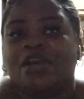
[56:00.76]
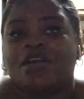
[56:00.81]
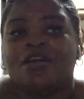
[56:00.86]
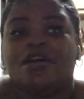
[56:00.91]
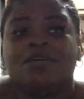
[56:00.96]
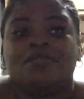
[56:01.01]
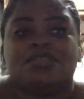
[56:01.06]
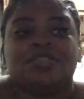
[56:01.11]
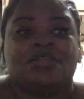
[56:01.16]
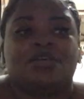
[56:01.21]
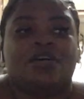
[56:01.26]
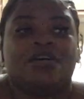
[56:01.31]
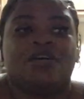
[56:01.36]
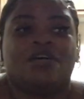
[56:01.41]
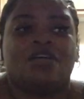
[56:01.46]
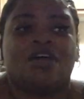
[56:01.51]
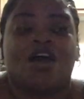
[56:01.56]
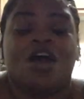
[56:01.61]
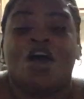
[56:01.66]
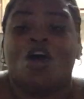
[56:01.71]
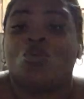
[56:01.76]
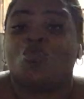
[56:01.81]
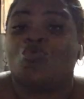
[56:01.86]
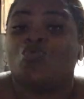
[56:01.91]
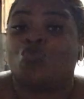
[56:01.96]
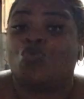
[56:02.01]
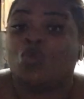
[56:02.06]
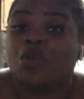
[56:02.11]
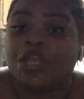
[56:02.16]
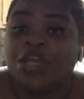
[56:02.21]
comes to a
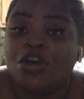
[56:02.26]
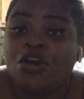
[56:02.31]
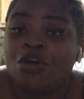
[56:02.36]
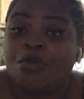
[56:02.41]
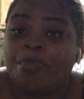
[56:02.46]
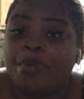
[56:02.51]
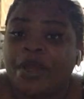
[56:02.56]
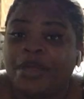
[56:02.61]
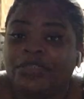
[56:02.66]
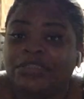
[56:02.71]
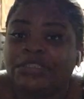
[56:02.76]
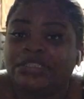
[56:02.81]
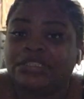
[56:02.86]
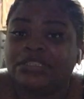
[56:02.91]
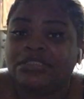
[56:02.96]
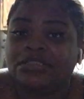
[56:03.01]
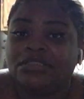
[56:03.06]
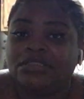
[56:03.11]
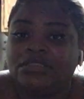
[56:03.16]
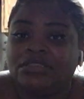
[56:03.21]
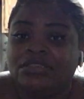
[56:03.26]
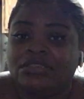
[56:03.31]
real person,